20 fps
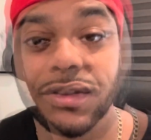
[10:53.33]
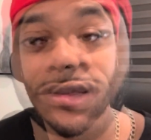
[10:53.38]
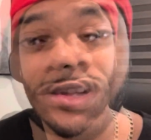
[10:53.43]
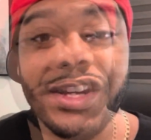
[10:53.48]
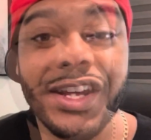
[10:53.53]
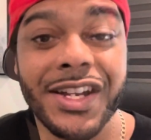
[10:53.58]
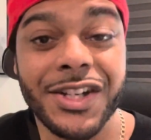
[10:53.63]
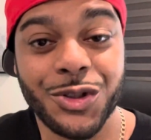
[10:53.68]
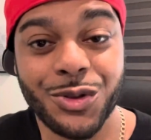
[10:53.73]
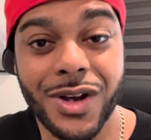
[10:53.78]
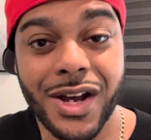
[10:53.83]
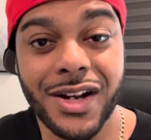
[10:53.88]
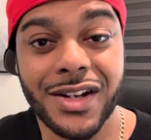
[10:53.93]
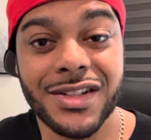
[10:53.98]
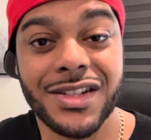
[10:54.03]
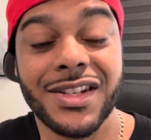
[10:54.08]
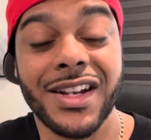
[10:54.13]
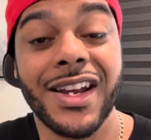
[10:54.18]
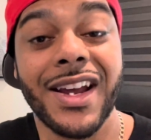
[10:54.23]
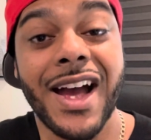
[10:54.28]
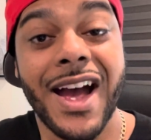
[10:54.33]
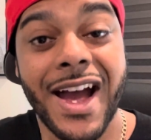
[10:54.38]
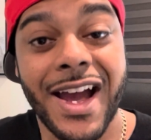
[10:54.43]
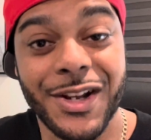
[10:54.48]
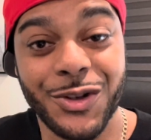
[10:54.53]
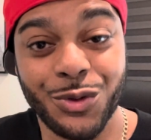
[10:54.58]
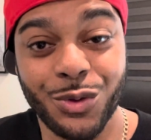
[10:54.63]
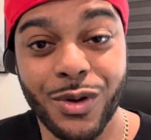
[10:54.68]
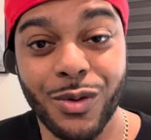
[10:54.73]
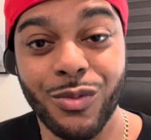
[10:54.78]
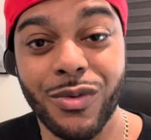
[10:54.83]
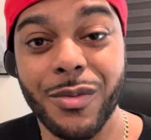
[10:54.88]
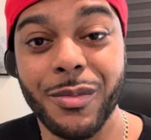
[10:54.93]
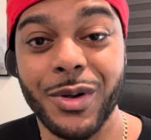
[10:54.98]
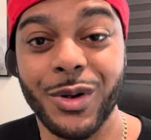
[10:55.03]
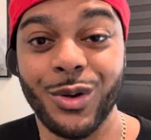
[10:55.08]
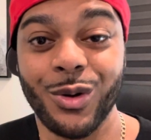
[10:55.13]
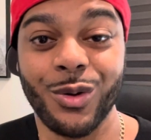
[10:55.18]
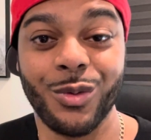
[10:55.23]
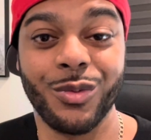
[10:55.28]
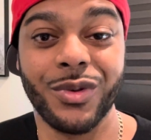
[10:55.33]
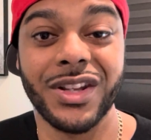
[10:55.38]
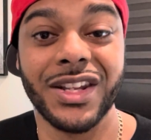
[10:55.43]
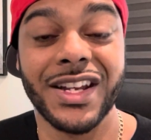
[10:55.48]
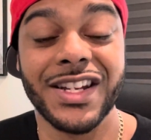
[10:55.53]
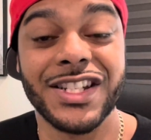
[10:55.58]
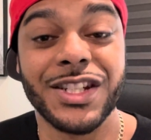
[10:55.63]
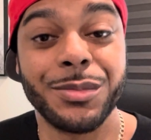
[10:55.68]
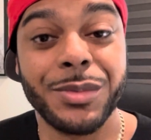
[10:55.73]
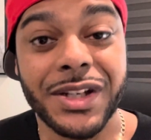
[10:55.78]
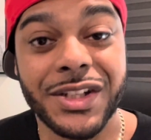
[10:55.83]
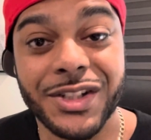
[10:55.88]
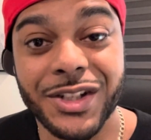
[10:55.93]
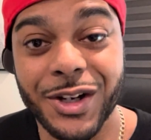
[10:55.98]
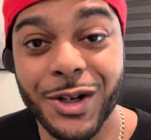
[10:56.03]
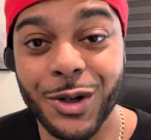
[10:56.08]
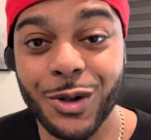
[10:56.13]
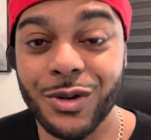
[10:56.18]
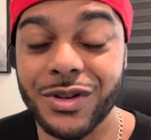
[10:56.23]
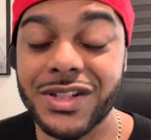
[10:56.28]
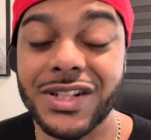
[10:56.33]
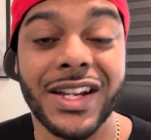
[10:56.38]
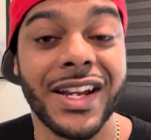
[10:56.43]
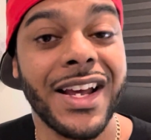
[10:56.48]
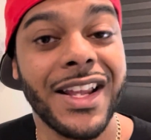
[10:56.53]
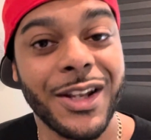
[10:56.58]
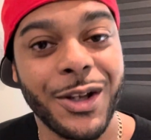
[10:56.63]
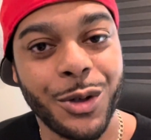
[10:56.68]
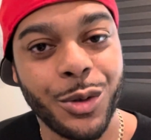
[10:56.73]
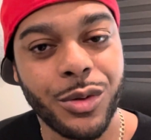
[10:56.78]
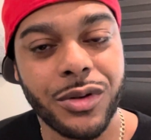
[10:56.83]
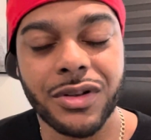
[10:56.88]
when they try to say hi to a woman or when they speak to her or say hello